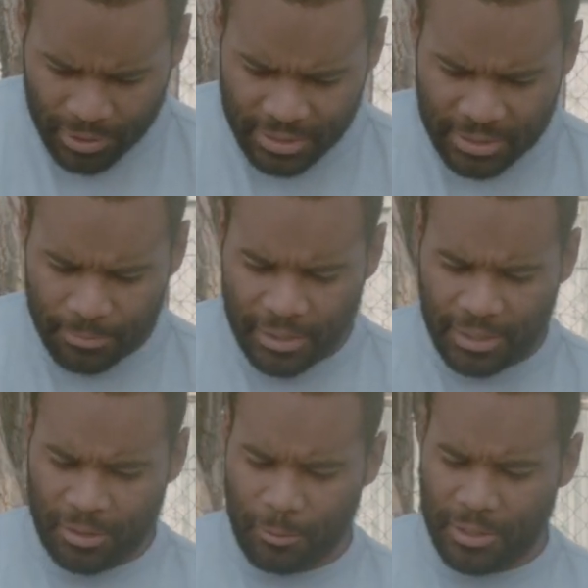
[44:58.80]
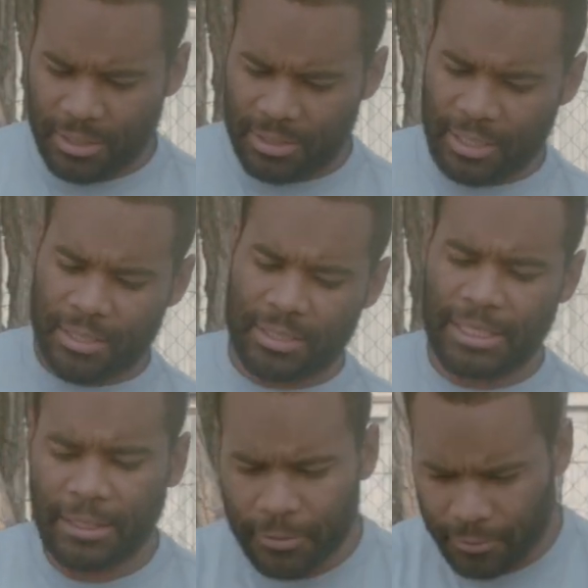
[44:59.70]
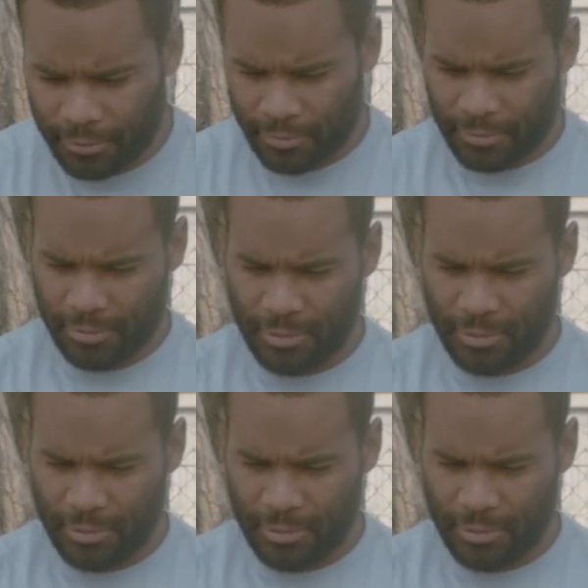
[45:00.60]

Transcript: does it mean when it says yield?